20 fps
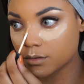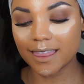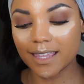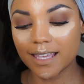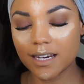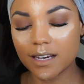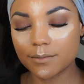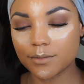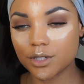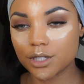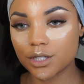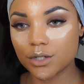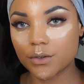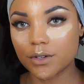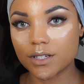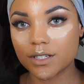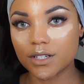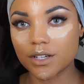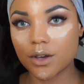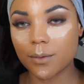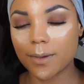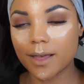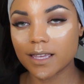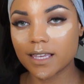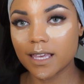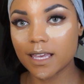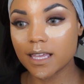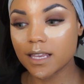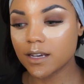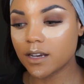Then I'm just going to go back
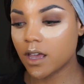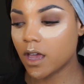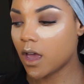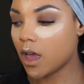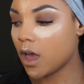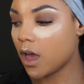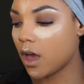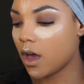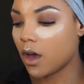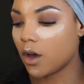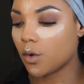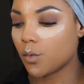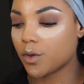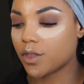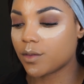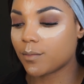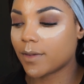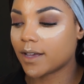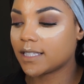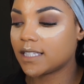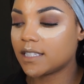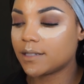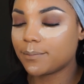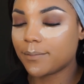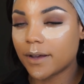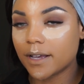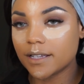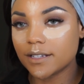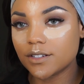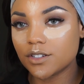in with my
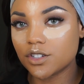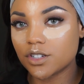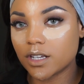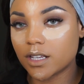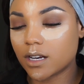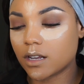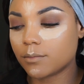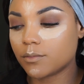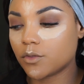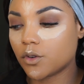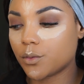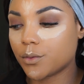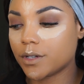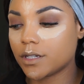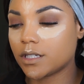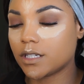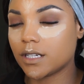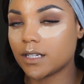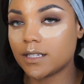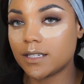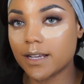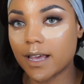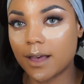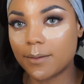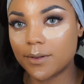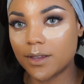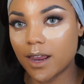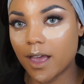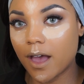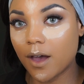sponge, and I'm going to
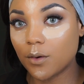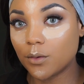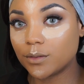dab it out.